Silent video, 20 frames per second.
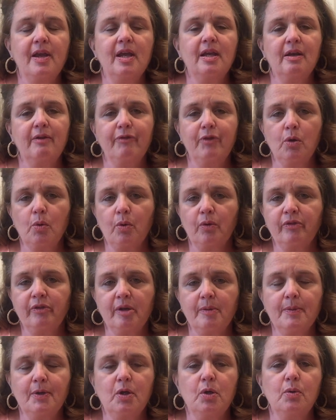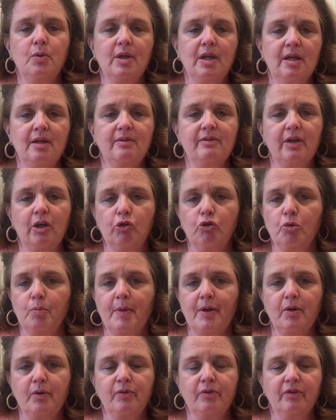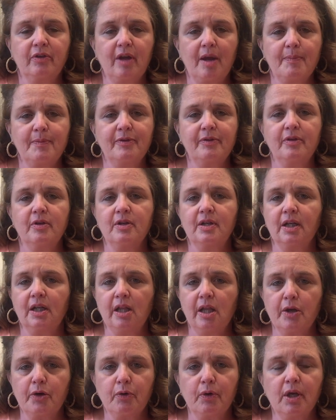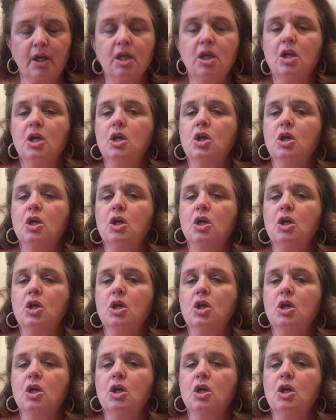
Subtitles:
and if you are someone who needs incremental steps to decluttering,